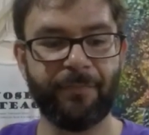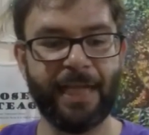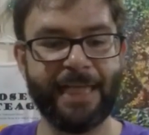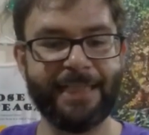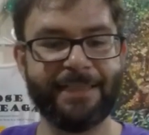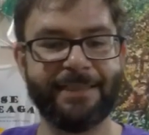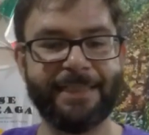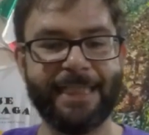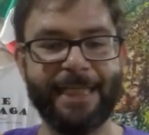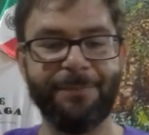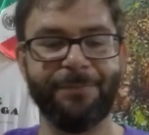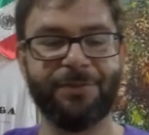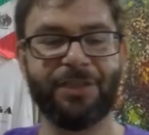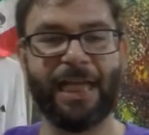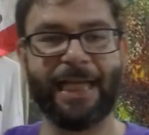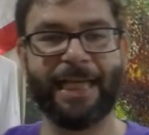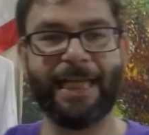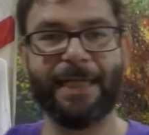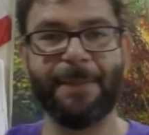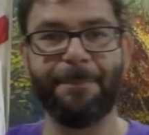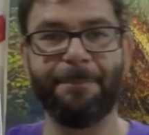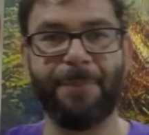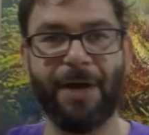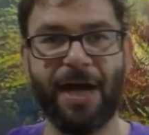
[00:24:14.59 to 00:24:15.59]
it seems
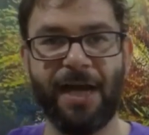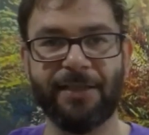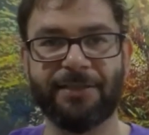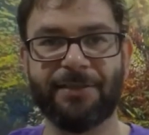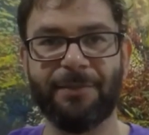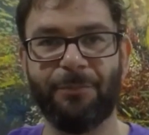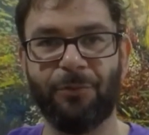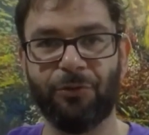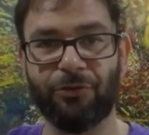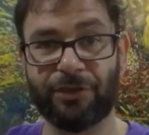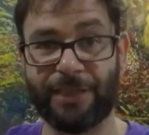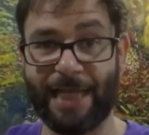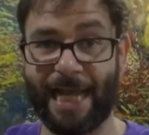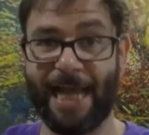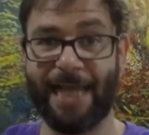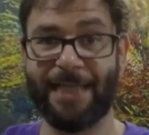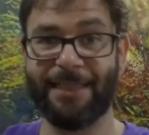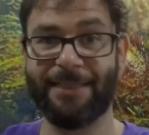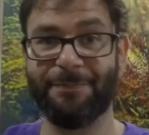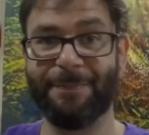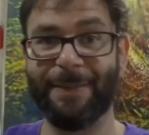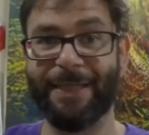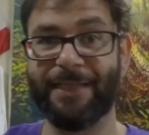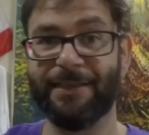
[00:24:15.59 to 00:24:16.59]
like an impossible
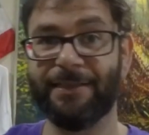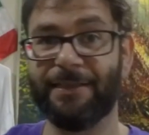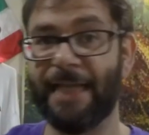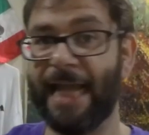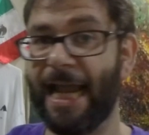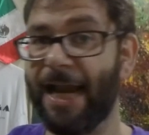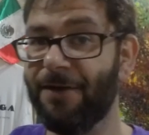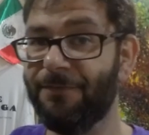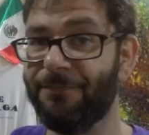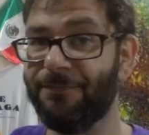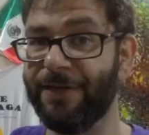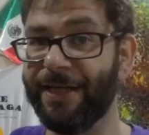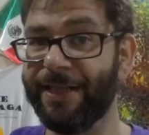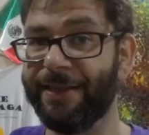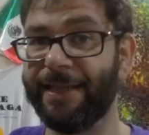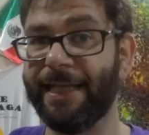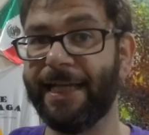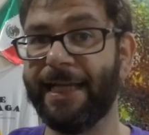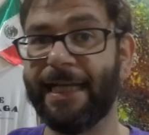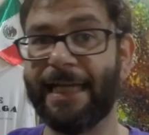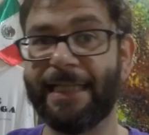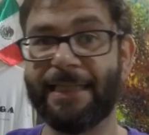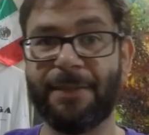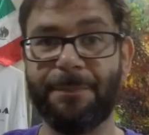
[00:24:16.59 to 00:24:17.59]
task because
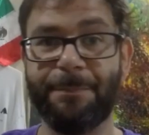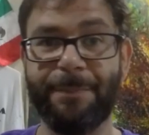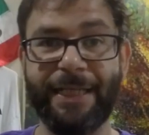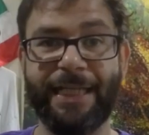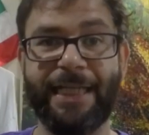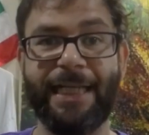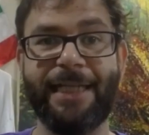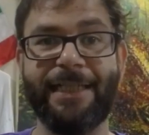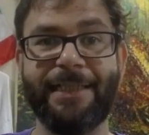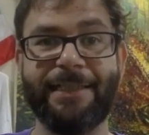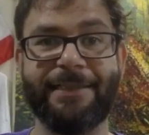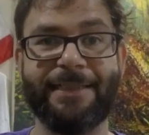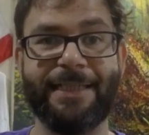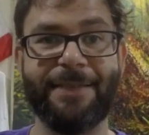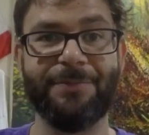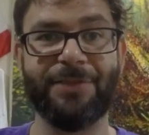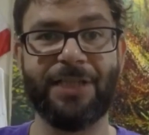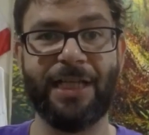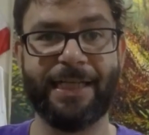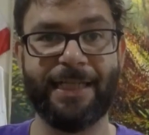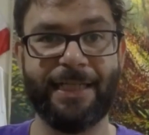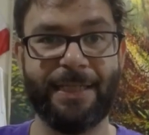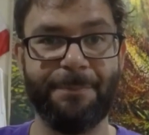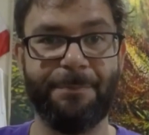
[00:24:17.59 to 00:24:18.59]
everything at the beginning
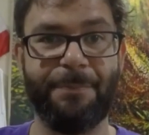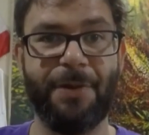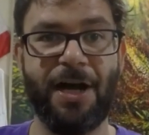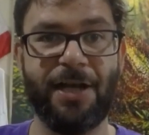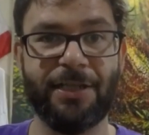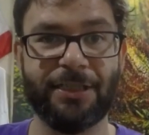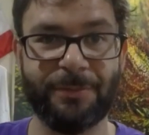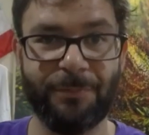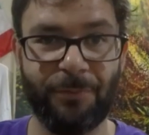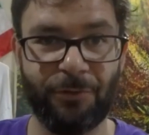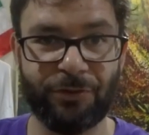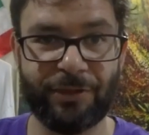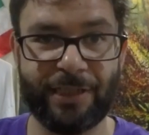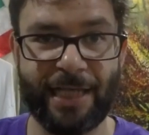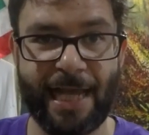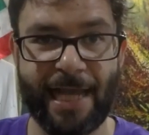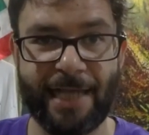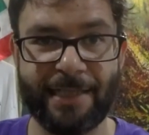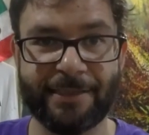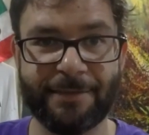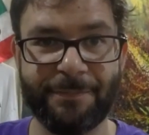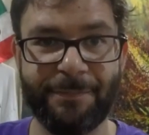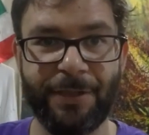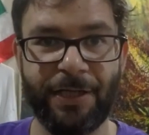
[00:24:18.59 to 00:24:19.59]
seems like an impossible
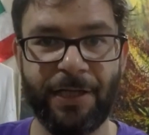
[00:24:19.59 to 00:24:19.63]
task.